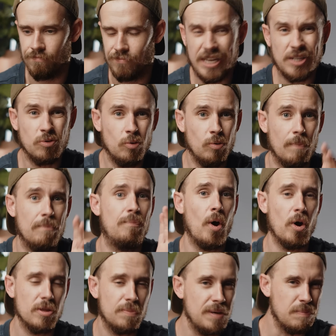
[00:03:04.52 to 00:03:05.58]
These will
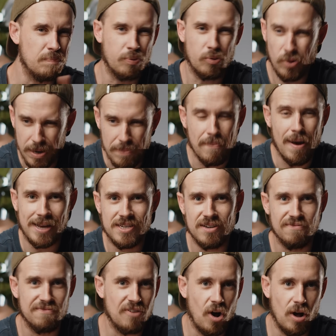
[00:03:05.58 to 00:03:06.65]
both be pretty
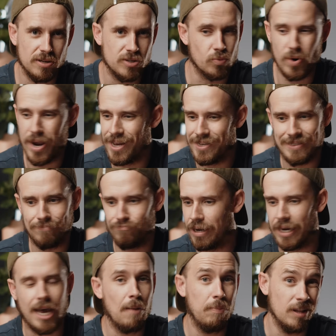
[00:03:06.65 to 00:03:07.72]
massive files around
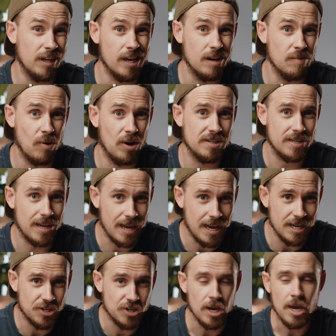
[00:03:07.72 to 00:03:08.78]
a couple of gigabytes
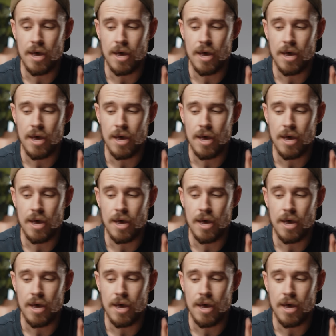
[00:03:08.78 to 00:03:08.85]
each,